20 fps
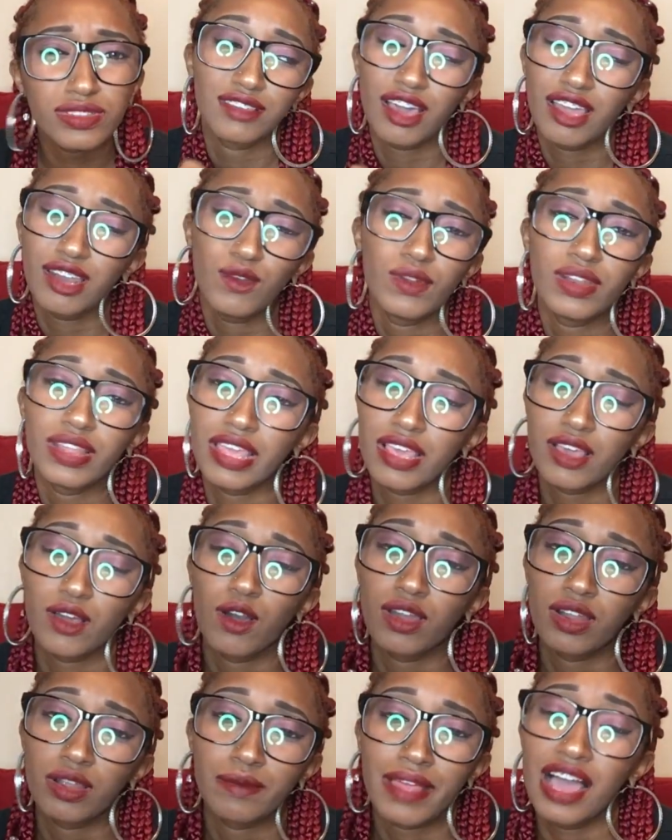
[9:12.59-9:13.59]
Y'all don't want to get
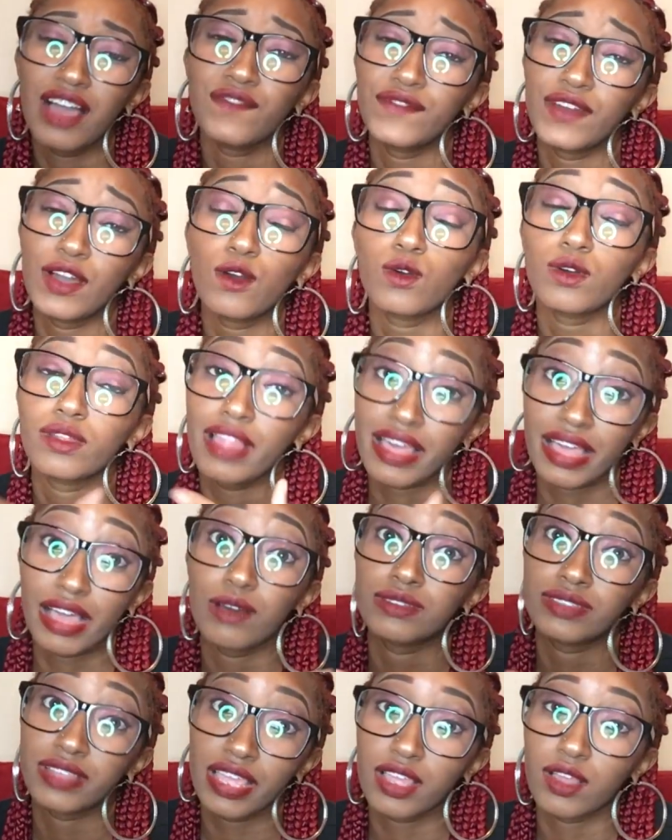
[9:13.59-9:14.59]
caught up. I felt like I
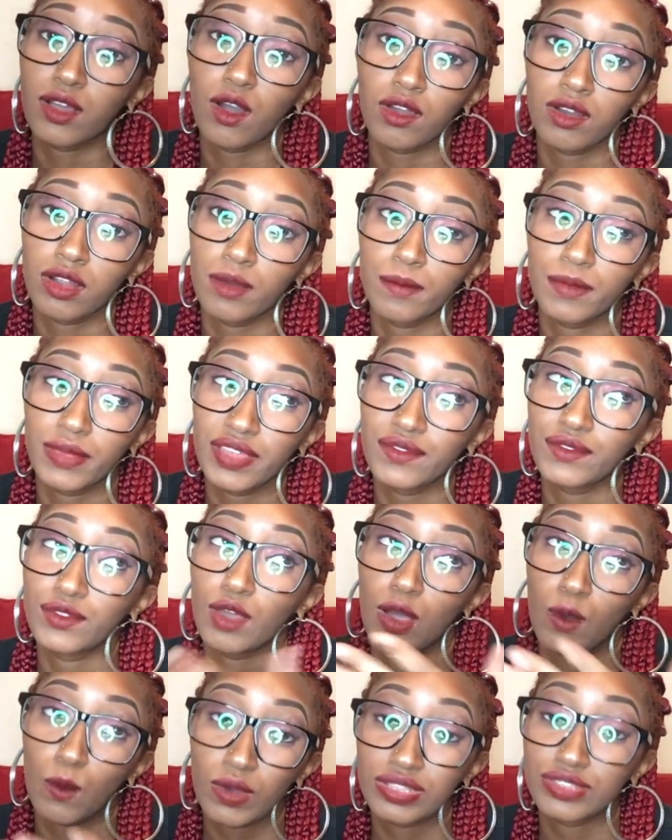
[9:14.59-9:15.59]
was getting caught up even though
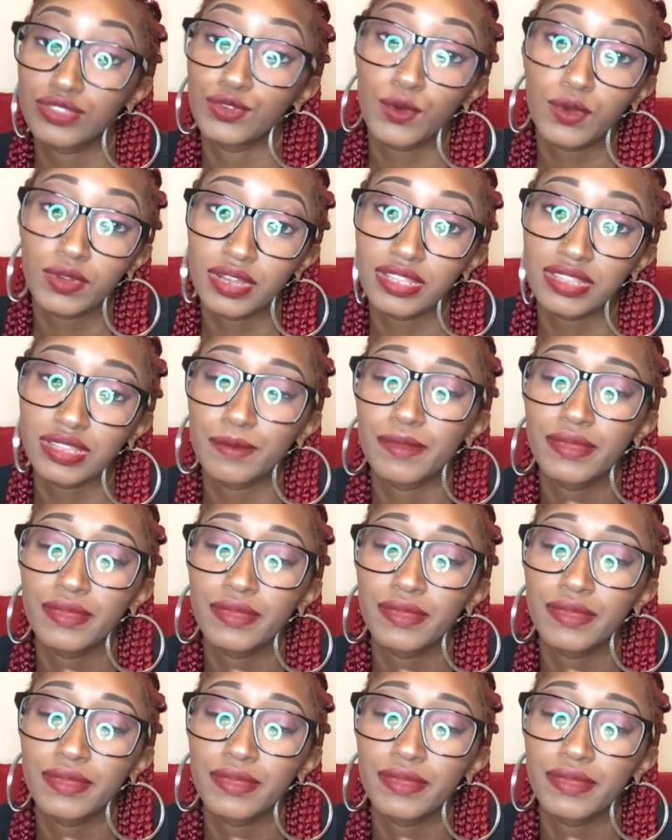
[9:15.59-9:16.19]
I wasn't doing nothing,